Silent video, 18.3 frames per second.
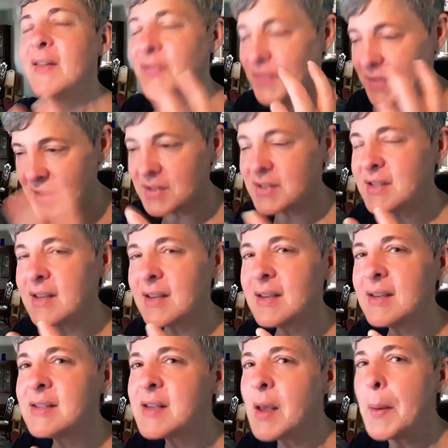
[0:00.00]
This
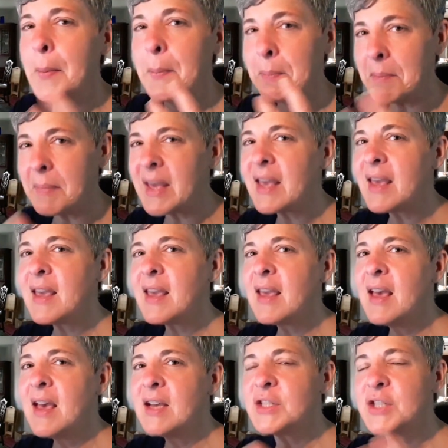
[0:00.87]
is
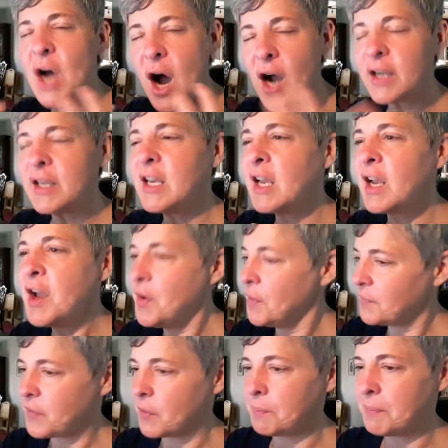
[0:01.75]
me talking
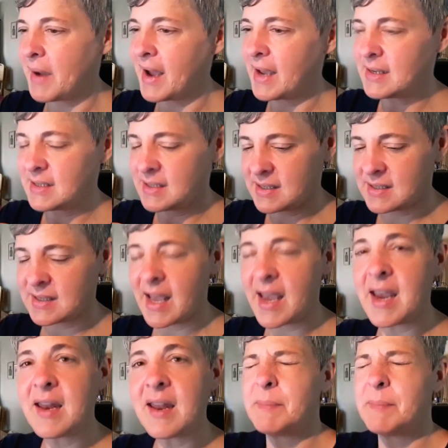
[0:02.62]
from my state,